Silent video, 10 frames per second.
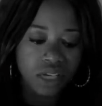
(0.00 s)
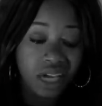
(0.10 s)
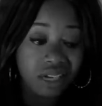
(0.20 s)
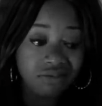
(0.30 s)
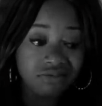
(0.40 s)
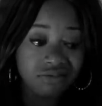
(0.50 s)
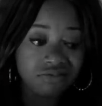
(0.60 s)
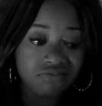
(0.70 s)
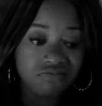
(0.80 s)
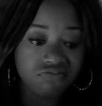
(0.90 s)
And
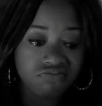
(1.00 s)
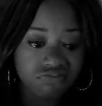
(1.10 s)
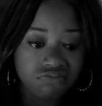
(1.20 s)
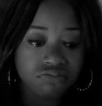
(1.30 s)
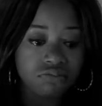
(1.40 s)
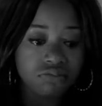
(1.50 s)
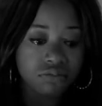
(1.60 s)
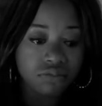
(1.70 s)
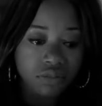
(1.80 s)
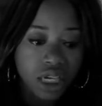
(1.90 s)

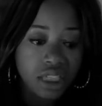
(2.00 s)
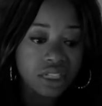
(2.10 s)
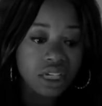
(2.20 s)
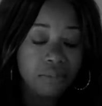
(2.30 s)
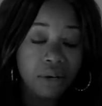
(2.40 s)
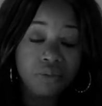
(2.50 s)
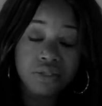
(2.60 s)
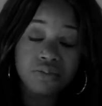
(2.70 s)
At the time, I was